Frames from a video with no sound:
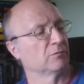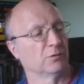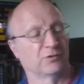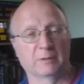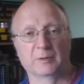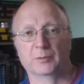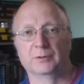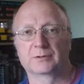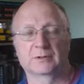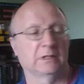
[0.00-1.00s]
rule
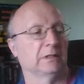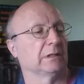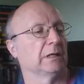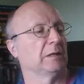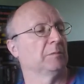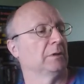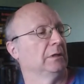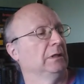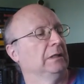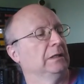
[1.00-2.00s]
supplement and game
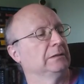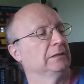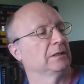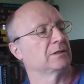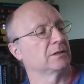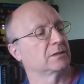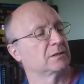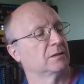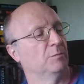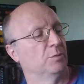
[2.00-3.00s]

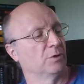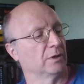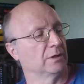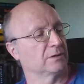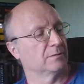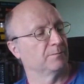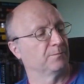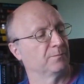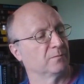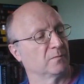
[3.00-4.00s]
analysis booklet,
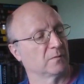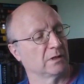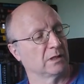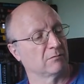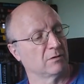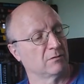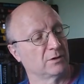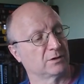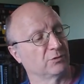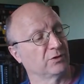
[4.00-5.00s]
and there are
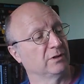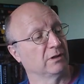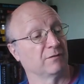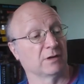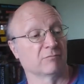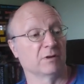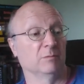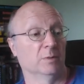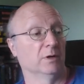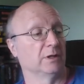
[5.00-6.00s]
articles in there, in fact
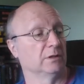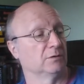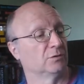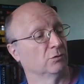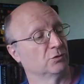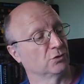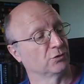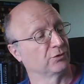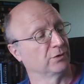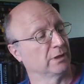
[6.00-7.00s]
written by Don
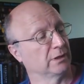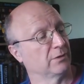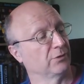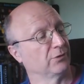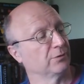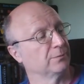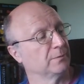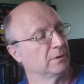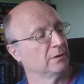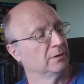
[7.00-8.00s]
Johnson and others,
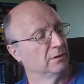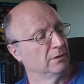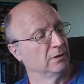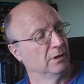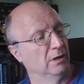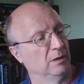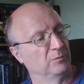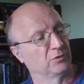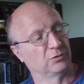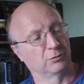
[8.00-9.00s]

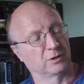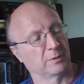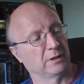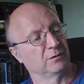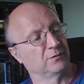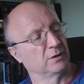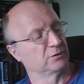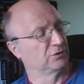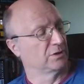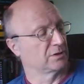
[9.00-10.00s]
to talk about
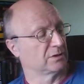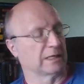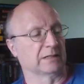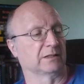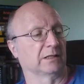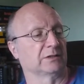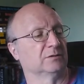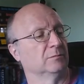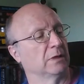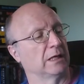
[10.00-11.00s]
advantages and tactics
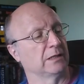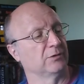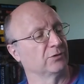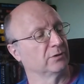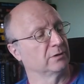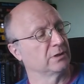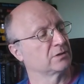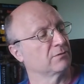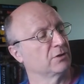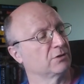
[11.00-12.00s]
and plans, and
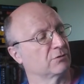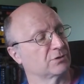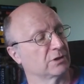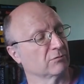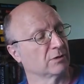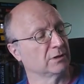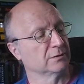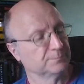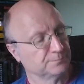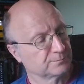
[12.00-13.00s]
it's a very interesting read.
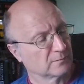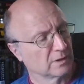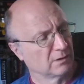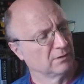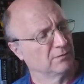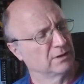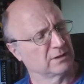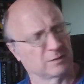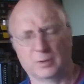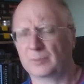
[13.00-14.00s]
I
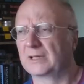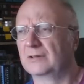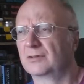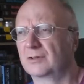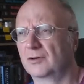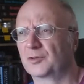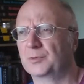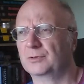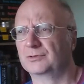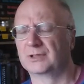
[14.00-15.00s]
had to pop down to the
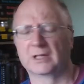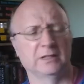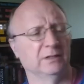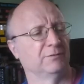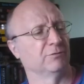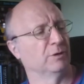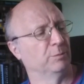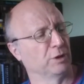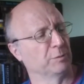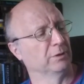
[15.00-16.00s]
hospital today for an
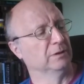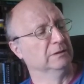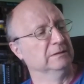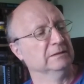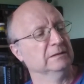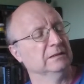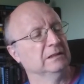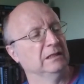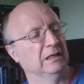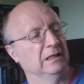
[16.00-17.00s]
appointment,
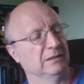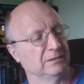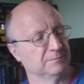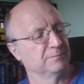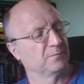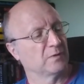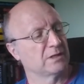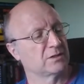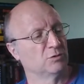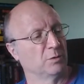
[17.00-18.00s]
and
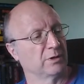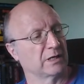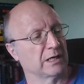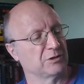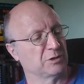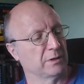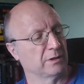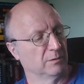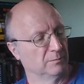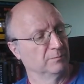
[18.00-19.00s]
as is normally the case, you
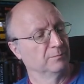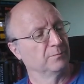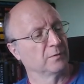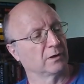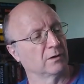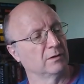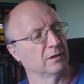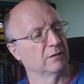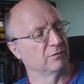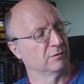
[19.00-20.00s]
end up going
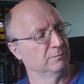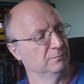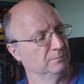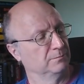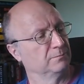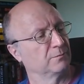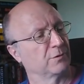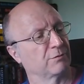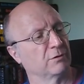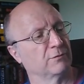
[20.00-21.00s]
there for
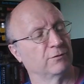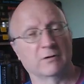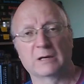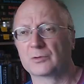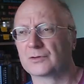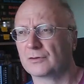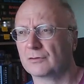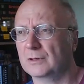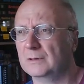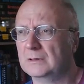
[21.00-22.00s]
3 or 4 hours
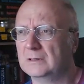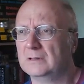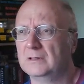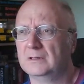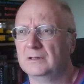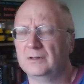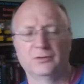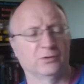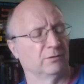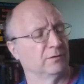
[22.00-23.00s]
for a
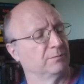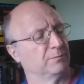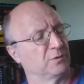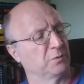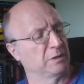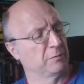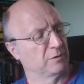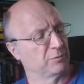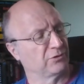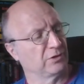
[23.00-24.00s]
sort of a
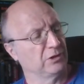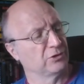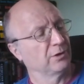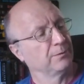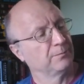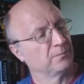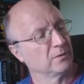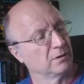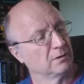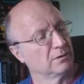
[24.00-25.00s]
20-minute procedure.
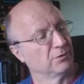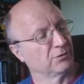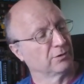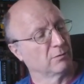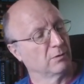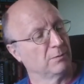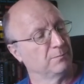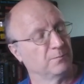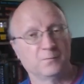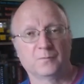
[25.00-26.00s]
So